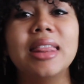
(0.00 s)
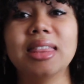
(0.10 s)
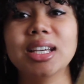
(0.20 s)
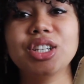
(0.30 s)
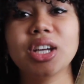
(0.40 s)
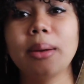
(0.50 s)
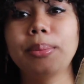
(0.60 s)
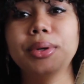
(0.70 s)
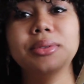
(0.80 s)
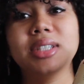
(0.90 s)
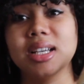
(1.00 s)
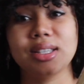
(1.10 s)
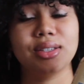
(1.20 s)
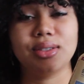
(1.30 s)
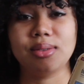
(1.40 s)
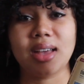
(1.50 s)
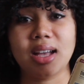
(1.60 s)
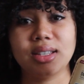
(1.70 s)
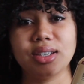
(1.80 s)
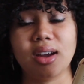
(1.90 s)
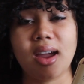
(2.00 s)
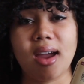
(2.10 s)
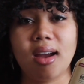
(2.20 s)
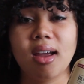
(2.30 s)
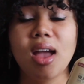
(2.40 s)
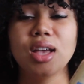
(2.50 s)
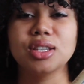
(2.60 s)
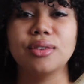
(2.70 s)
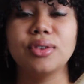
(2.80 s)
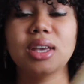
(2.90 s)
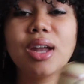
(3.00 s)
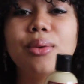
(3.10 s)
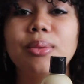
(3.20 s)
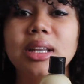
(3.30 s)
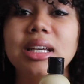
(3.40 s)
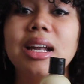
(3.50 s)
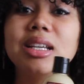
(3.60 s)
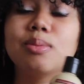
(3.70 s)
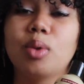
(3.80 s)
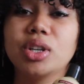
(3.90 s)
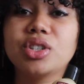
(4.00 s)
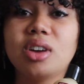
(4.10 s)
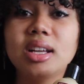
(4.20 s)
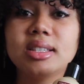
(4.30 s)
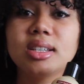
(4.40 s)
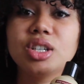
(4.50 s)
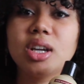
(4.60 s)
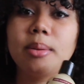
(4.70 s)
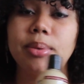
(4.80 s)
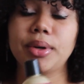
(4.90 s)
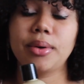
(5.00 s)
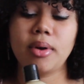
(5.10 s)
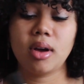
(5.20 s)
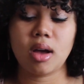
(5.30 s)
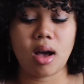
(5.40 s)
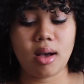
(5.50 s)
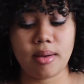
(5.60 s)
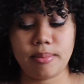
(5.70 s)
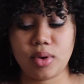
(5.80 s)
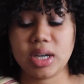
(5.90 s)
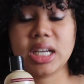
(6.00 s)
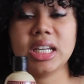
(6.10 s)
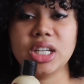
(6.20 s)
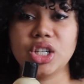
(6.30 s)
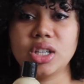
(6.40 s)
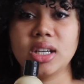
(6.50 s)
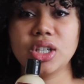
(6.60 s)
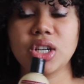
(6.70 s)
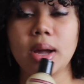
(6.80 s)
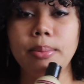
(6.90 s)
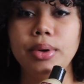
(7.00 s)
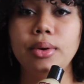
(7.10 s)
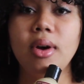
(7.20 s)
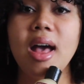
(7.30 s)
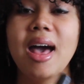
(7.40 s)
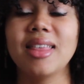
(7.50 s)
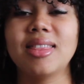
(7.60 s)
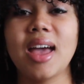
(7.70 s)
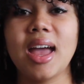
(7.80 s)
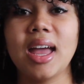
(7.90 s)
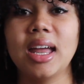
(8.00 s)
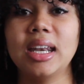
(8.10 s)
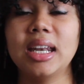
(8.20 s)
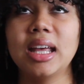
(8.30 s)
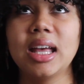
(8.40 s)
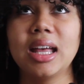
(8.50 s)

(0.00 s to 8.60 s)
This shampoo doesn't do that to your hair. So if you get a really nice moisturizing shampoo or conditioning shampoo, then